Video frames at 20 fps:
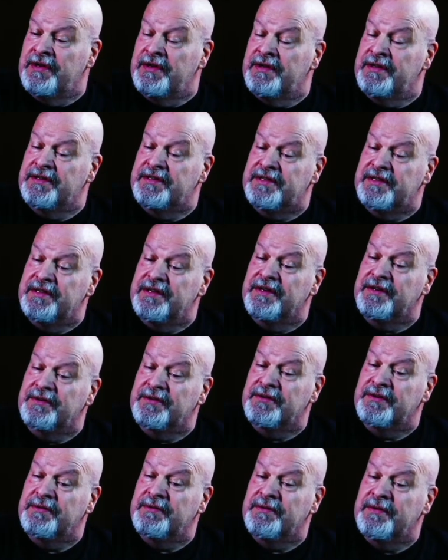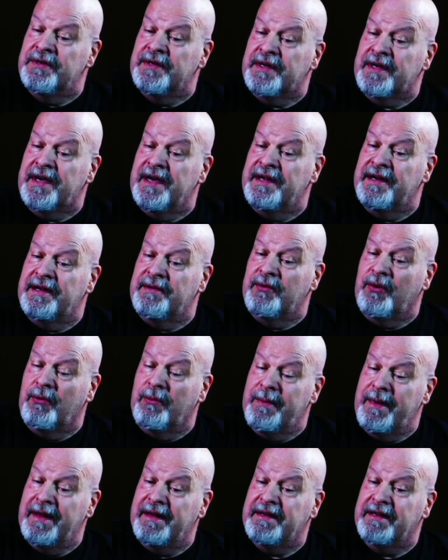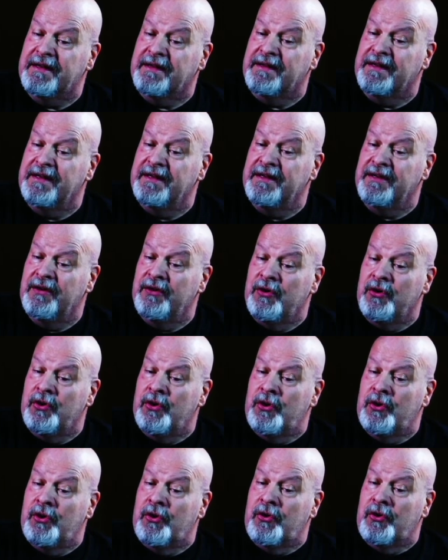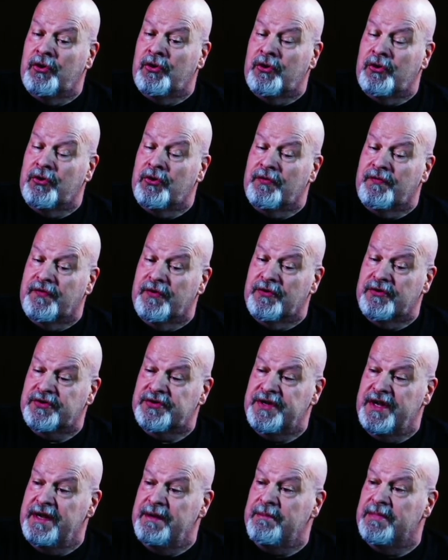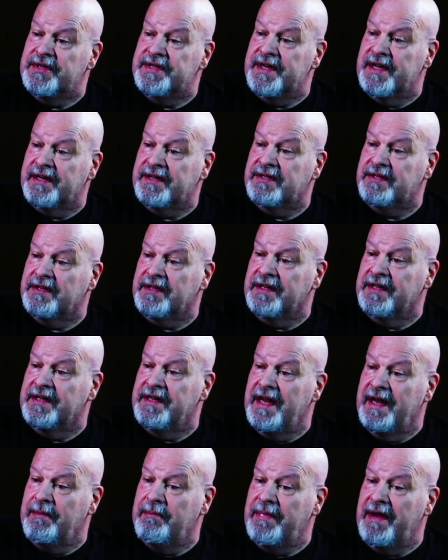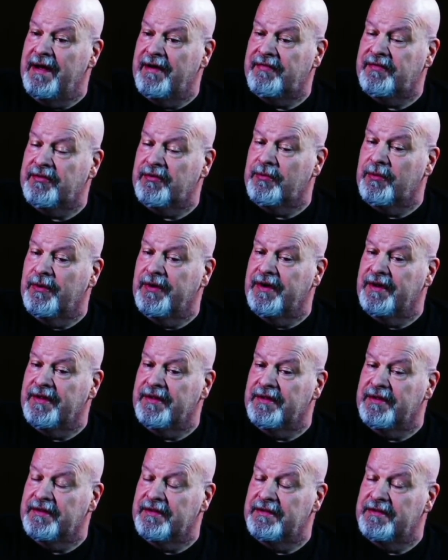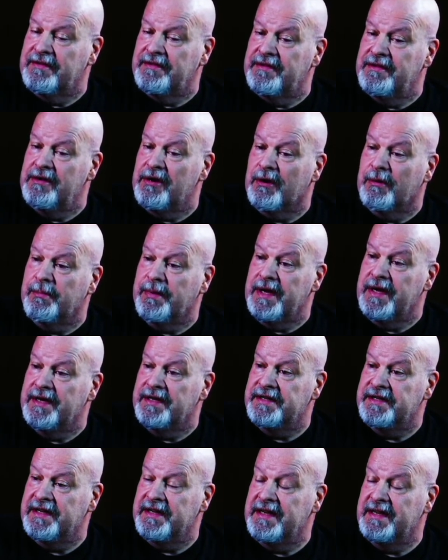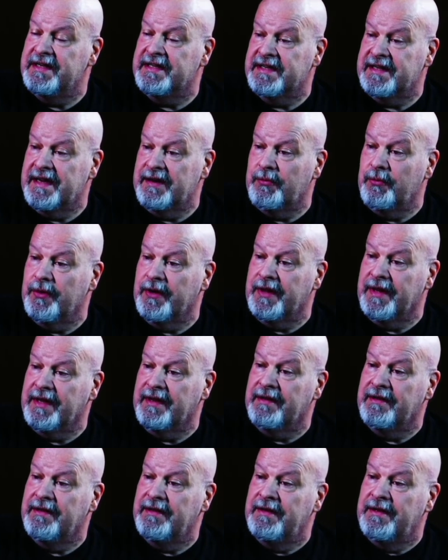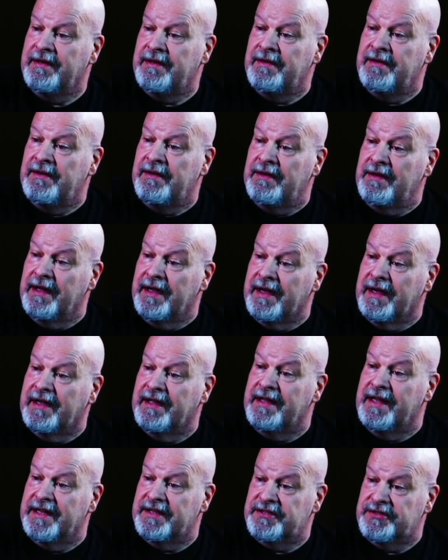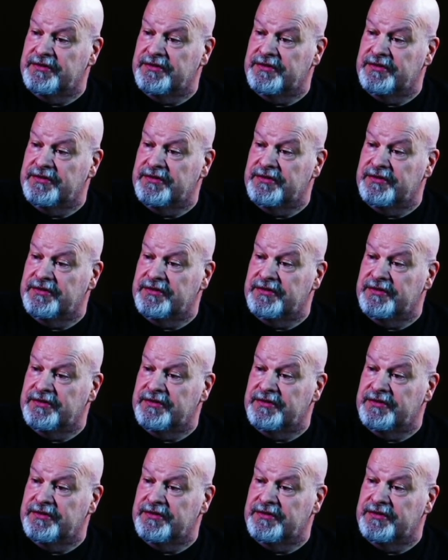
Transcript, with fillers: and you know, kind of romantically, her first name is actually named after one of the European cities that I really like, and that's